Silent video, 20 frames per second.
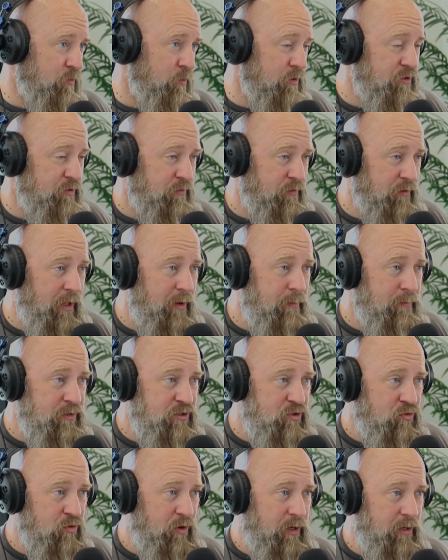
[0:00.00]
which for them is
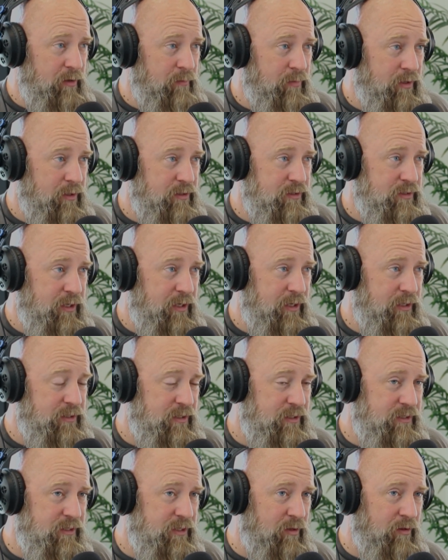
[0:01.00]
great because they get to
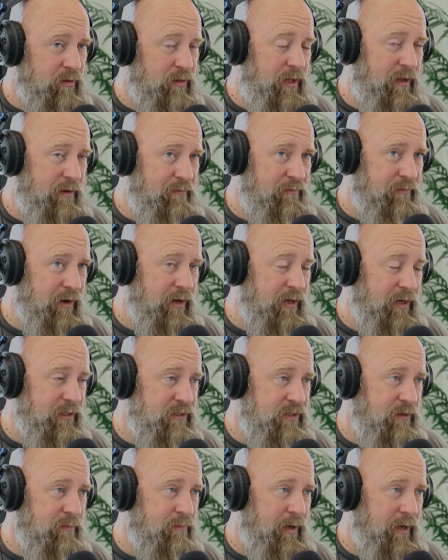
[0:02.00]
sell that
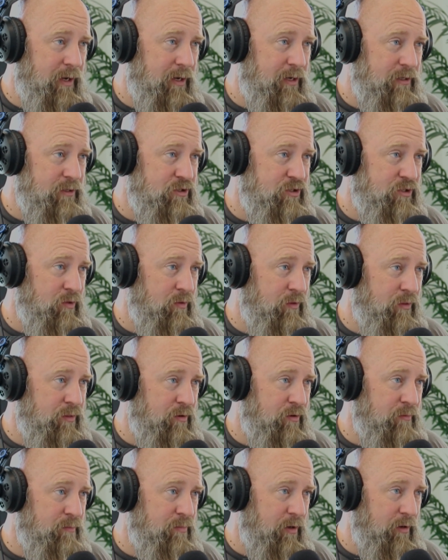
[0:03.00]
financing package to a
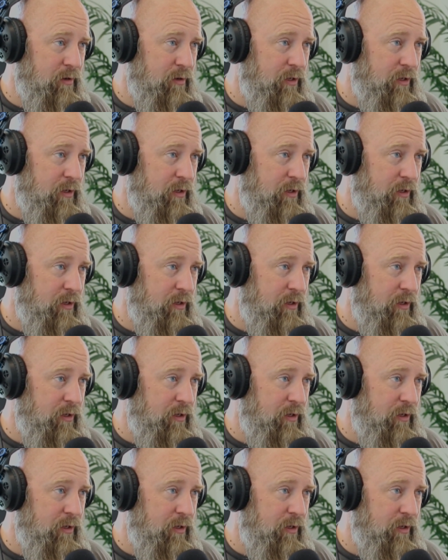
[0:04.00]
third party.